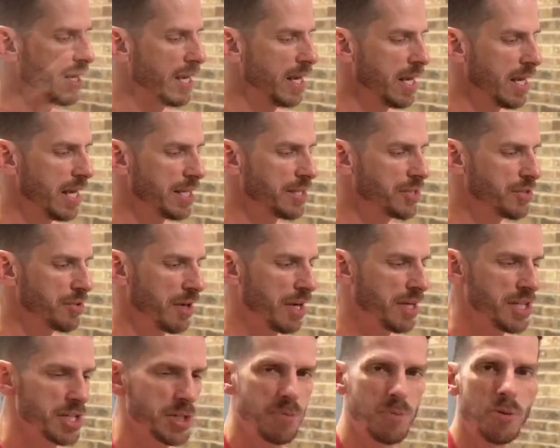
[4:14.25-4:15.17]
and so I
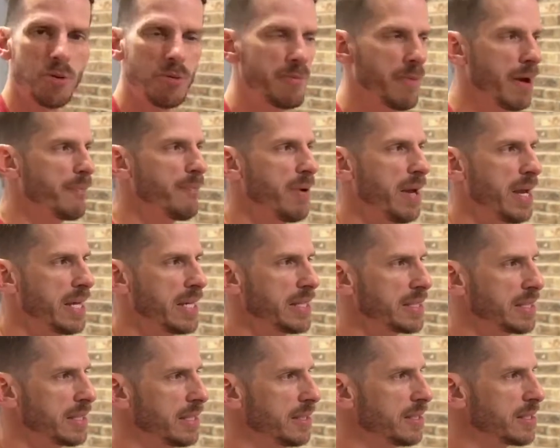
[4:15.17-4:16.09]
just poured my paint
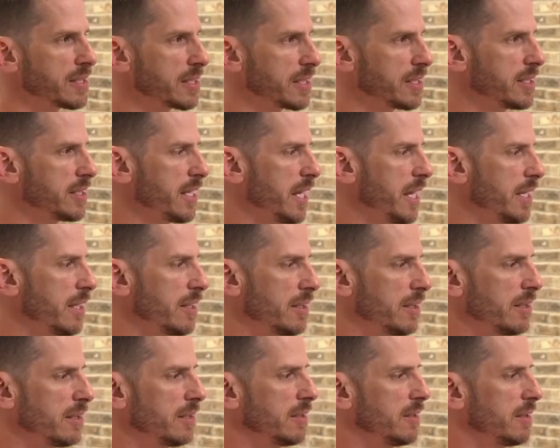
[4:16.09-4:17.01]
in this
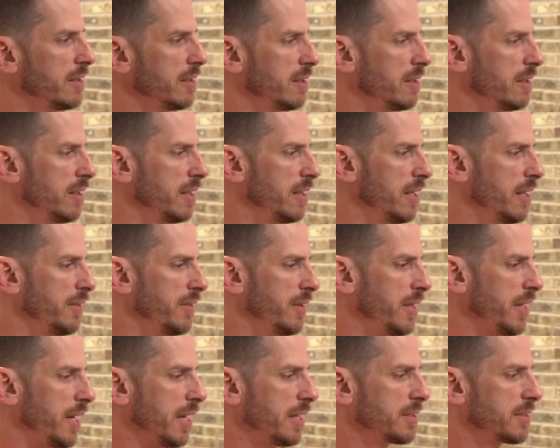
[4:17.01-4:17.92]
container and then
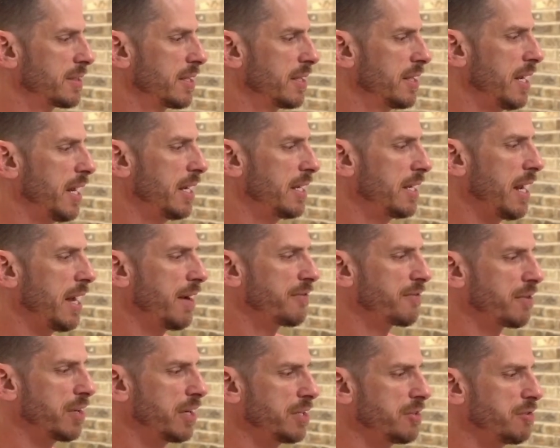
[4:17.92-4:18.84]
I tonight
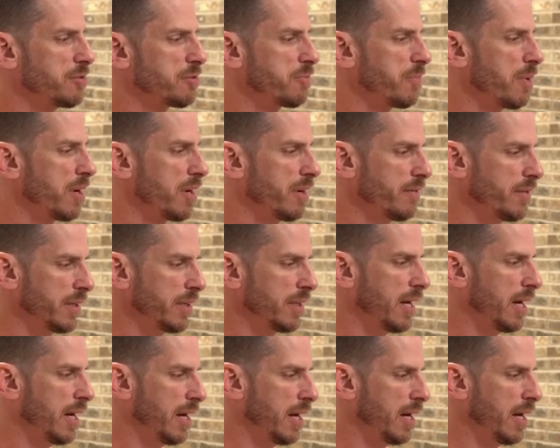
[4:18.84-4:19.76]
after I used part of it,
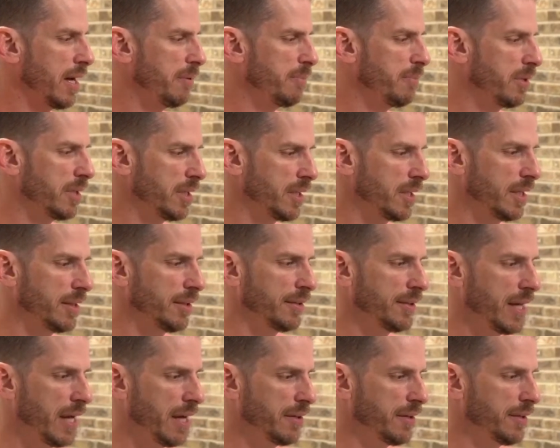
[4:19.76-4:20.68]
I put it in,
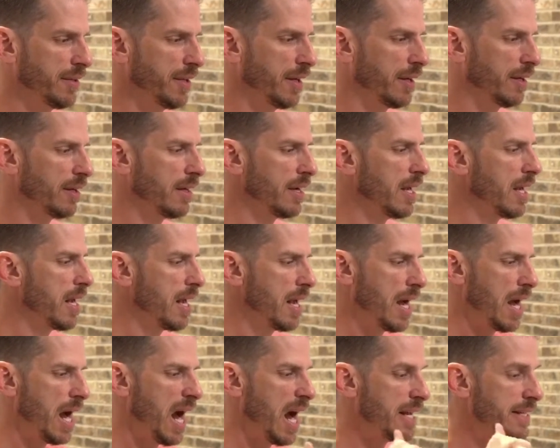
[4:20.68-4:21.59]
down in there.
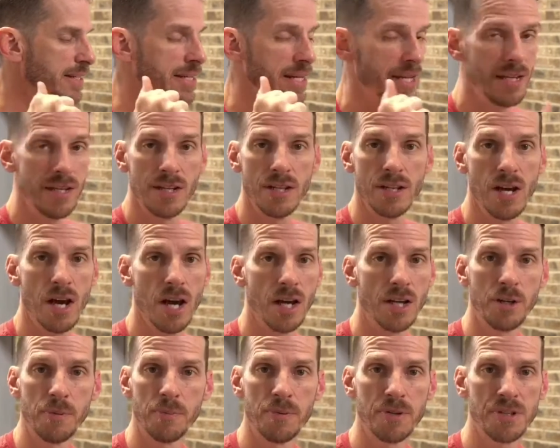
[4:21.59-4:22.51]
I didn't
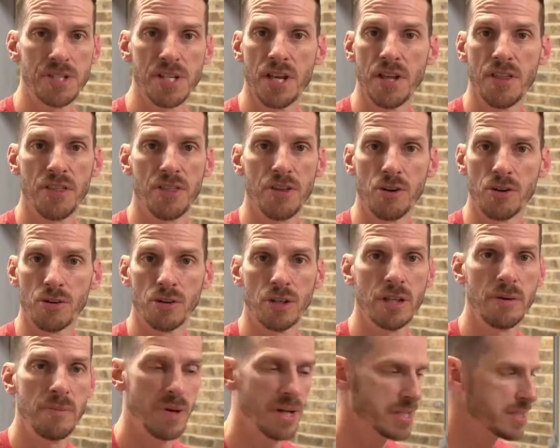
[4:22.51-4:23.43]
100% thoroughly
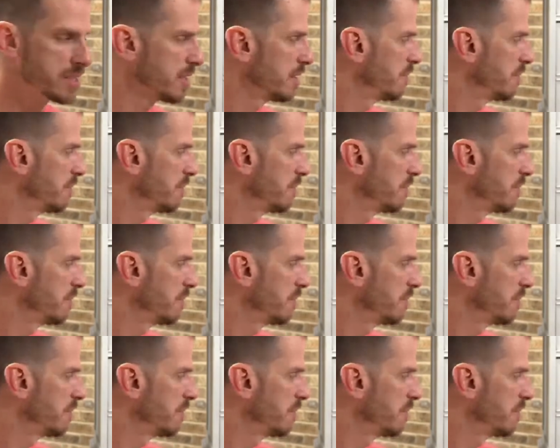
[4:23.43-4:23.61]
mix it